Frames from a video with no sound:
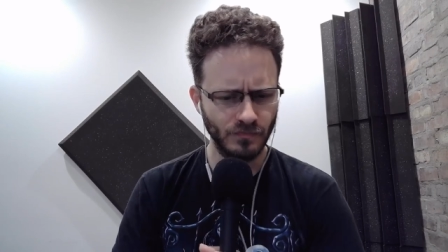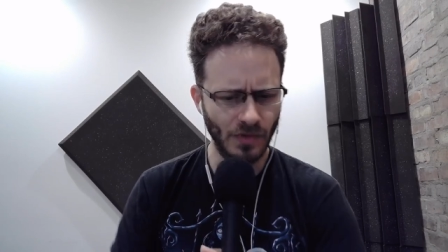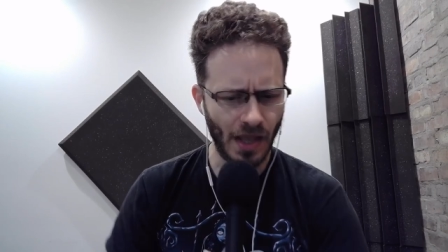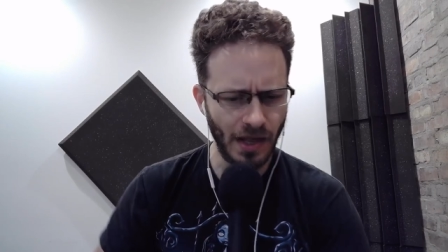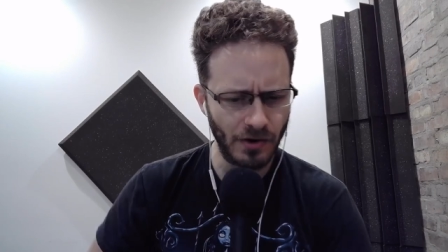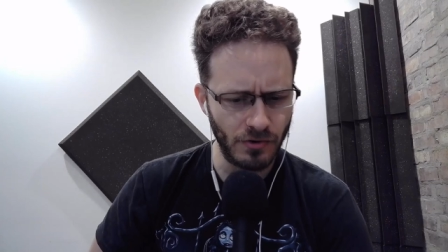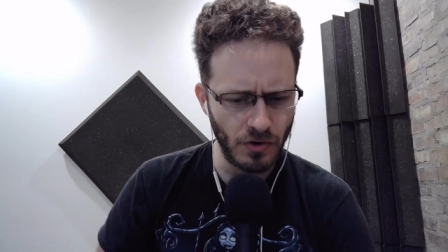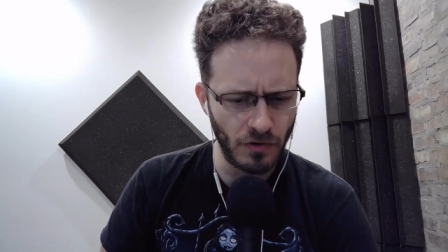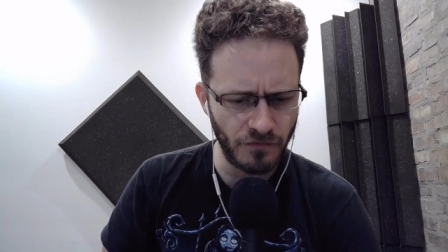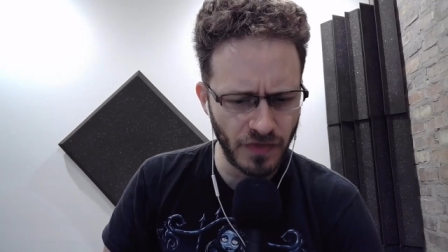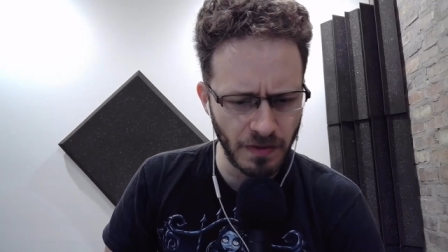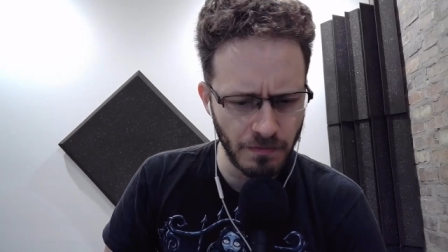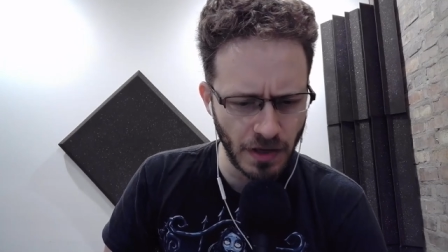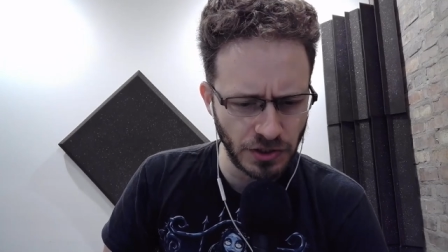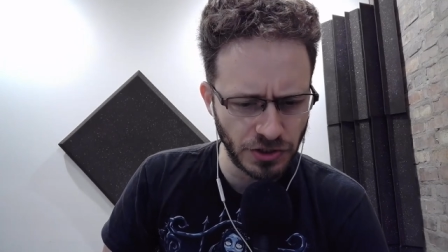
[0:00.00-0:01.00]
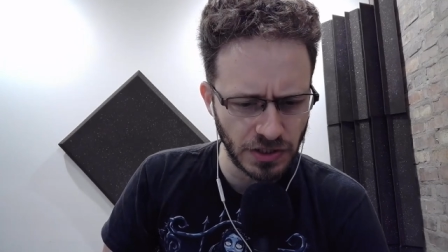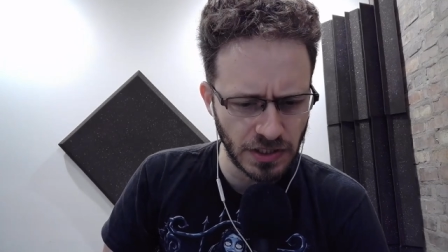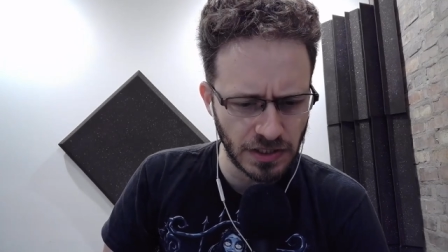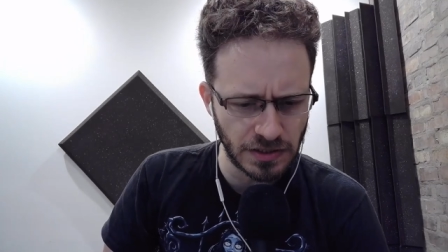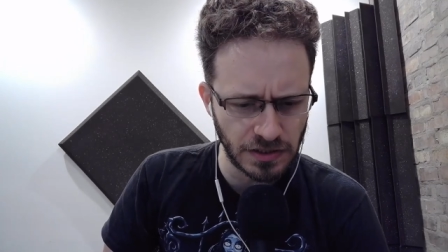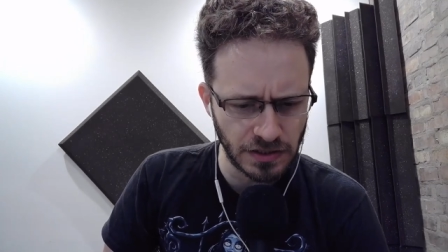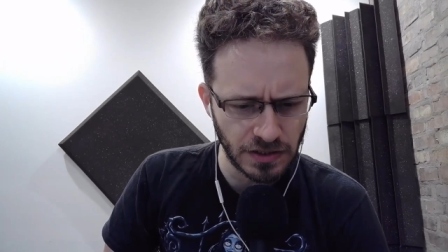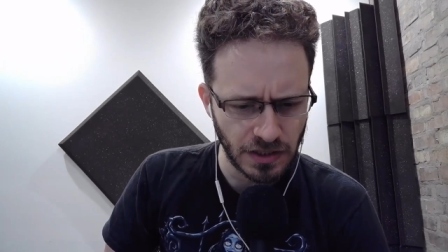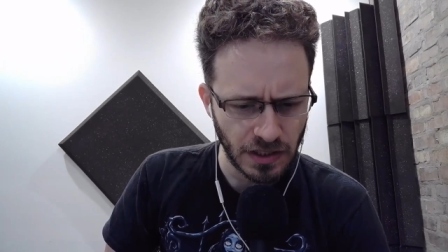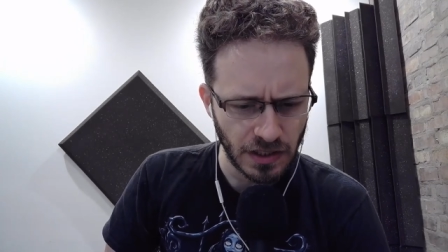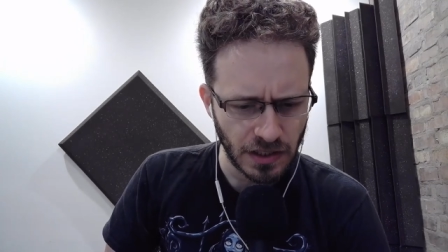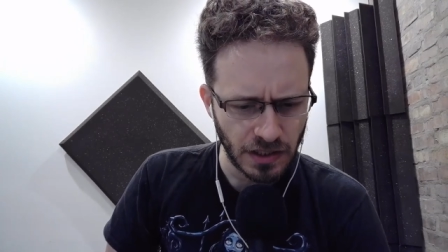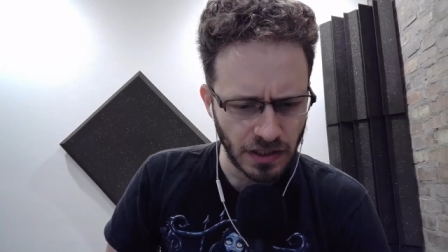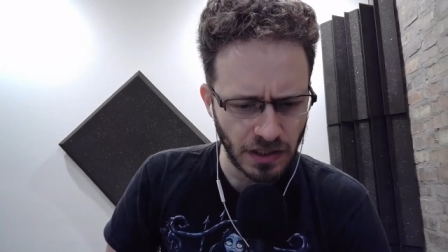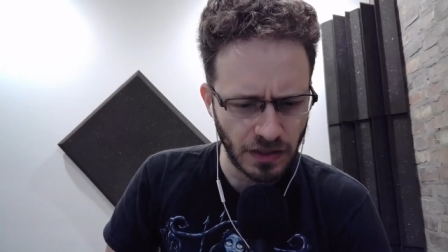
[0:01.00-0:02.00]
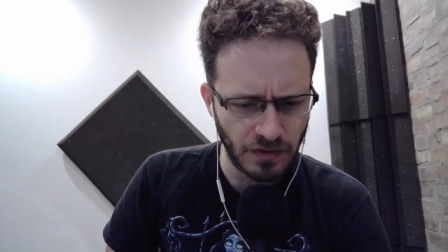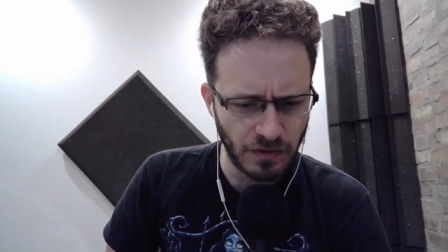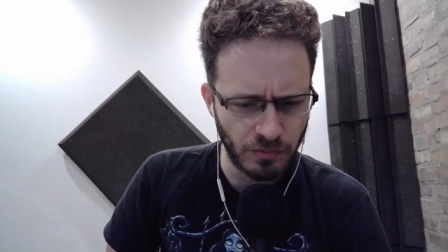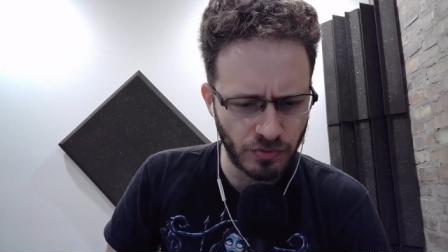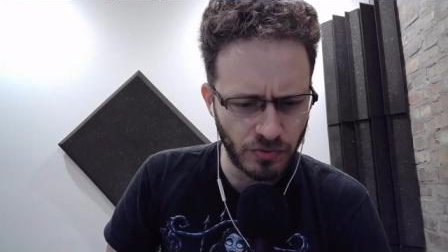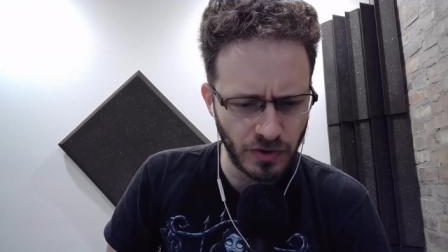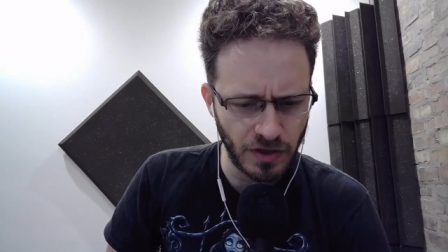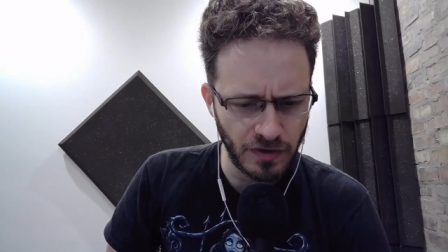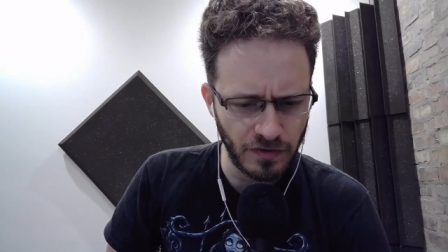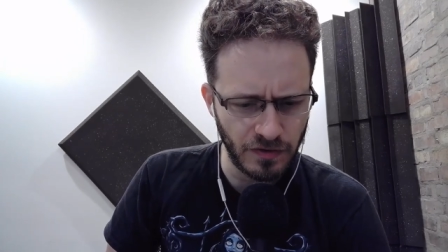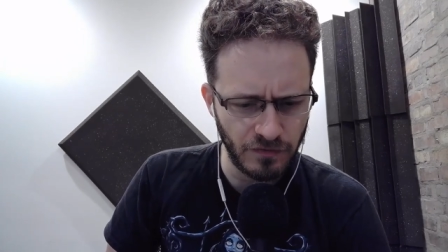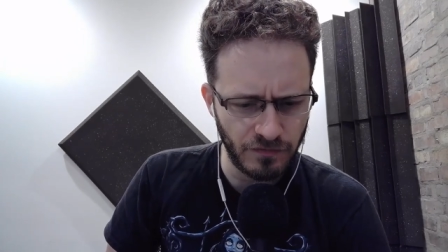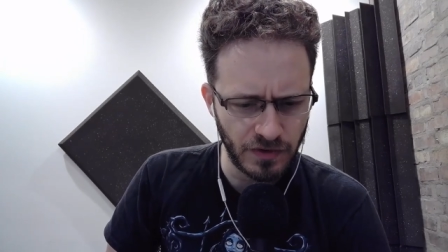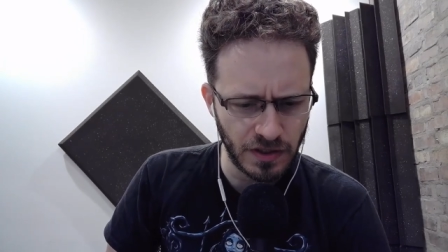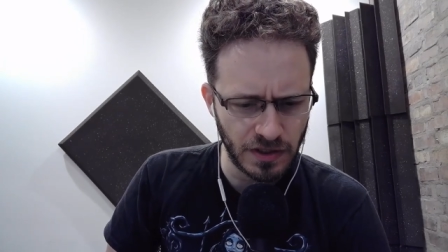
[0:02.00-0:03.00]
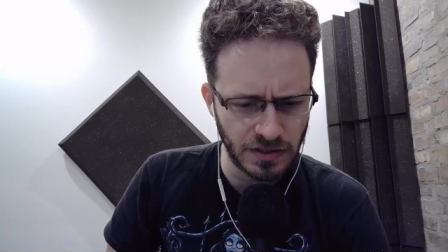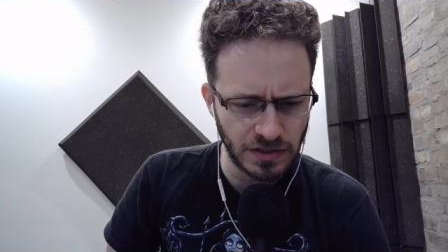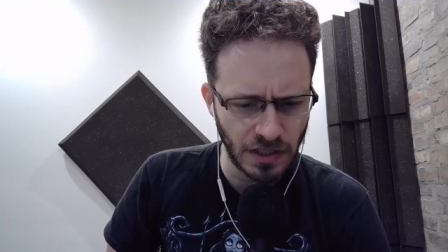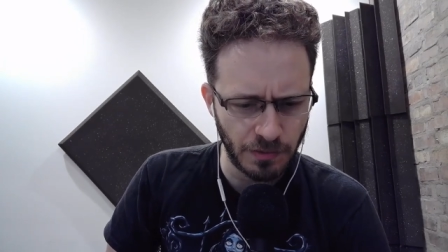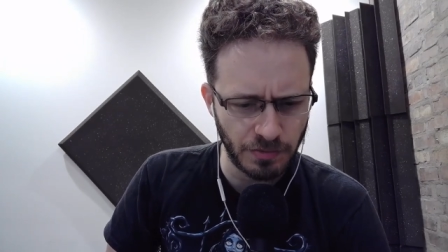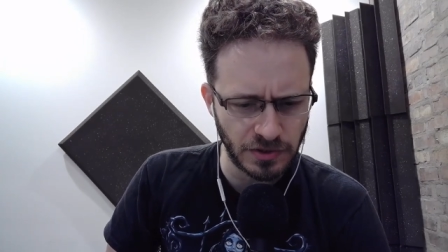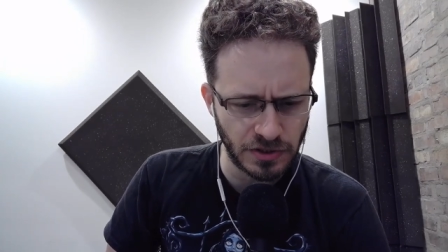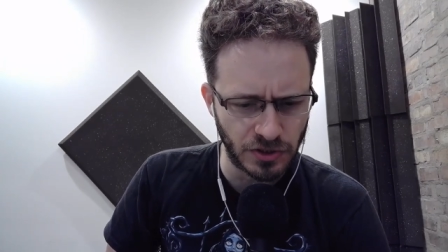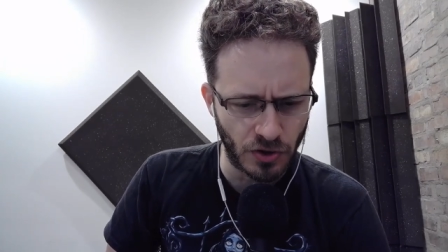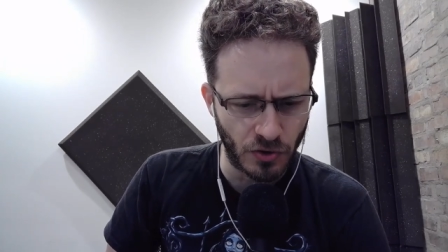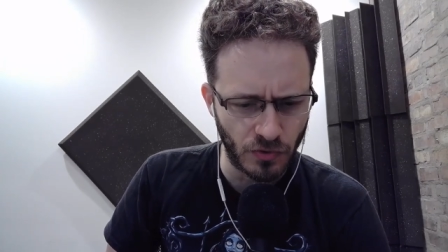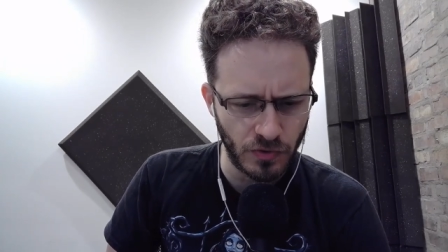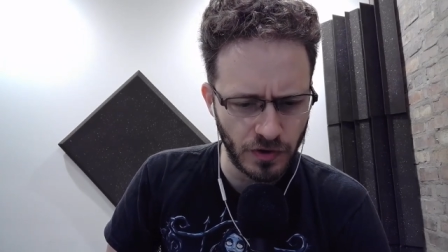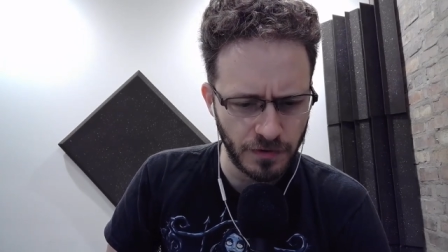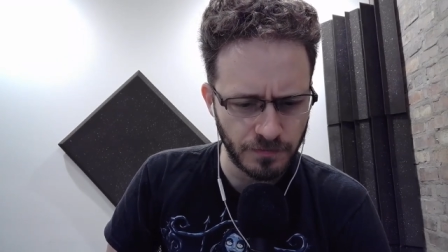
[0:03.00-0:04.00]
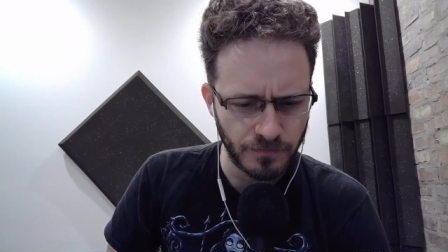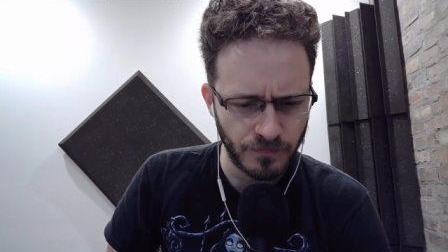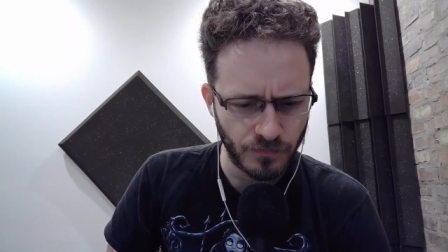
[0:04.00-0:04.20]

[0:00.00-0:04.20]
I don't know if they mentioned this in the previous episode.